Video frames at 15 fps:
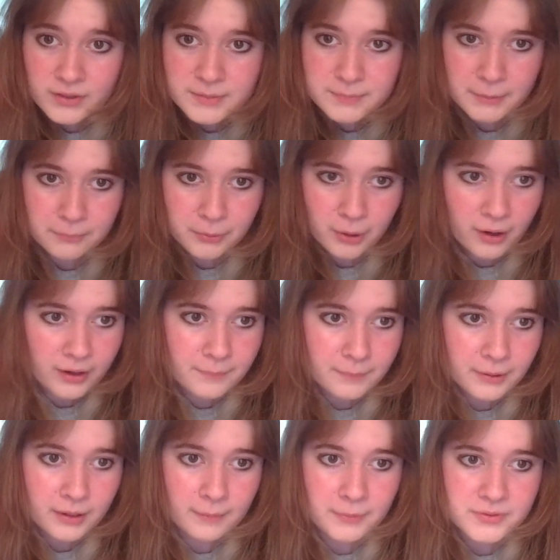It's been brought up
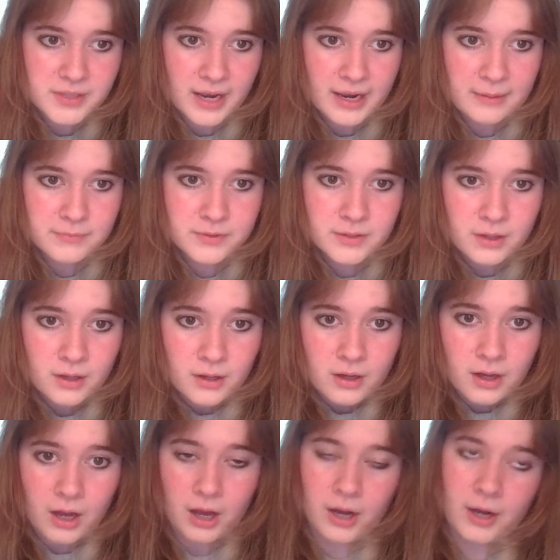a couple times.
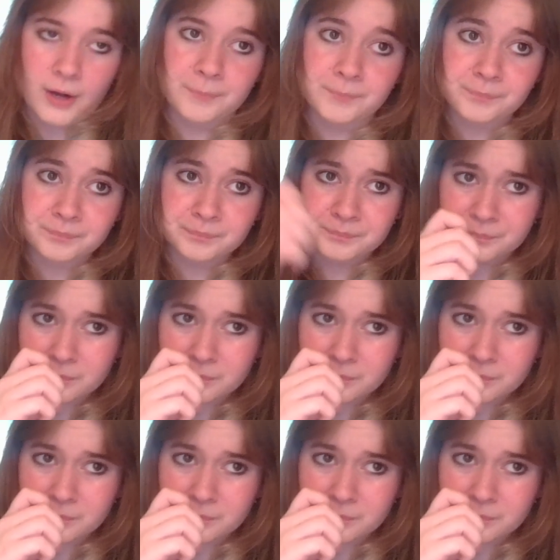RNA